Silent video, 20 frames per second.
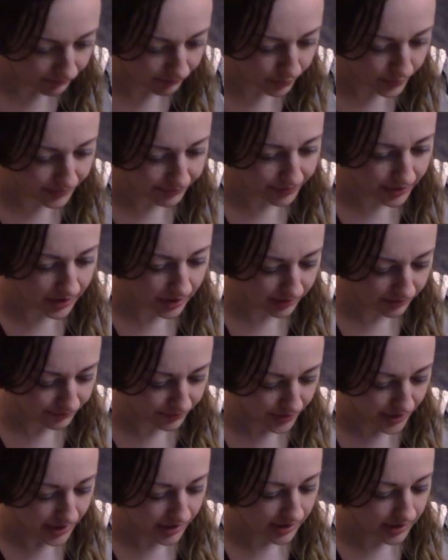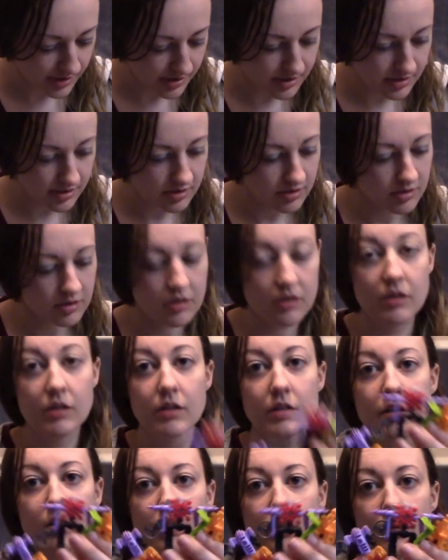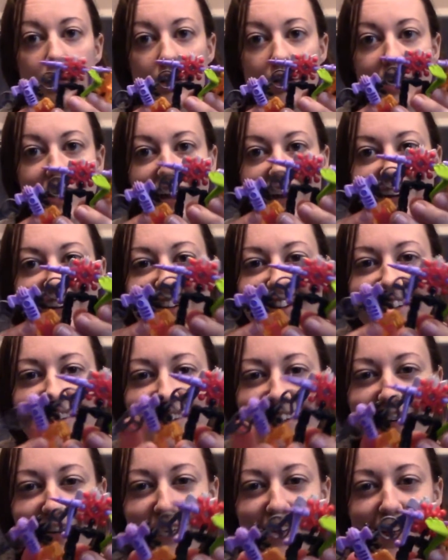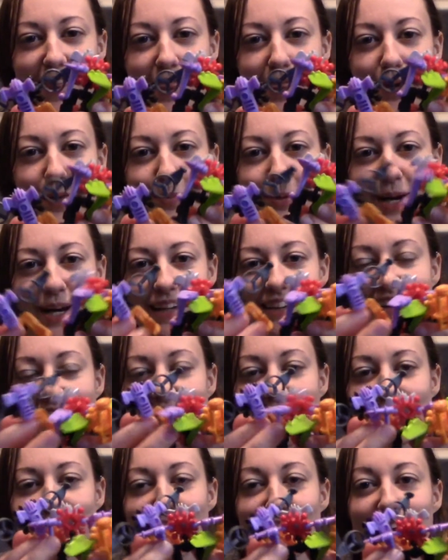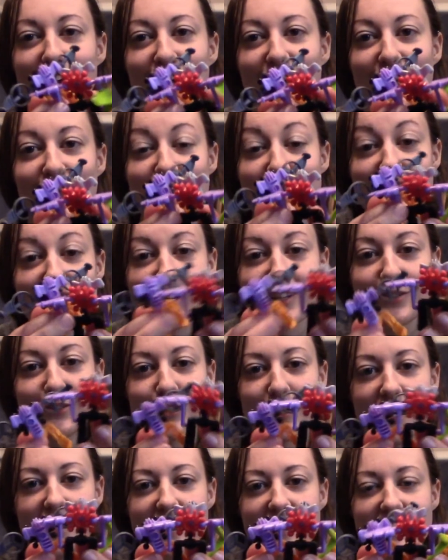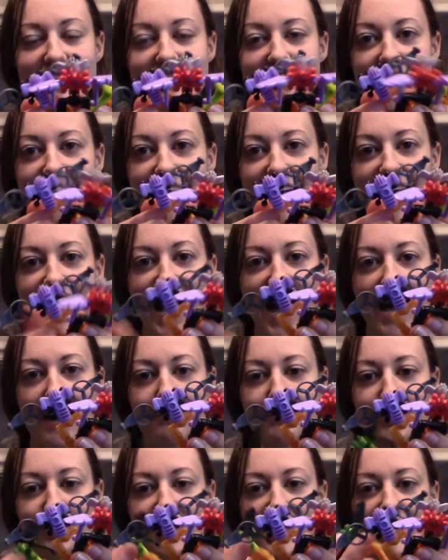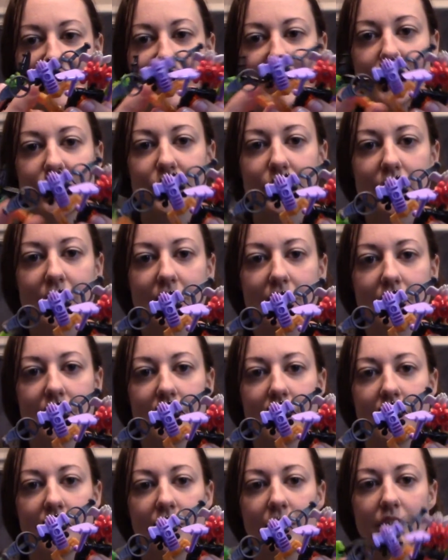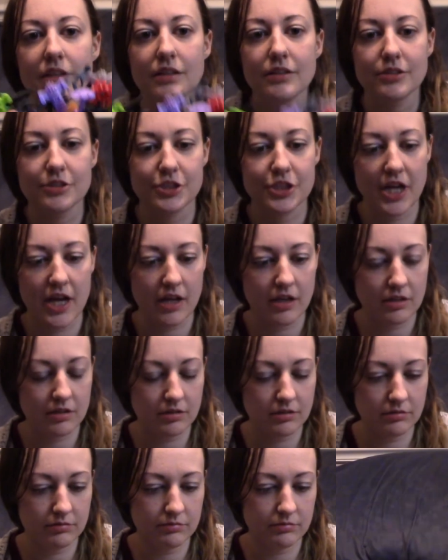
4 different color varieties. I'll let you know the breakdown of those color varieties after this little chat. Oh,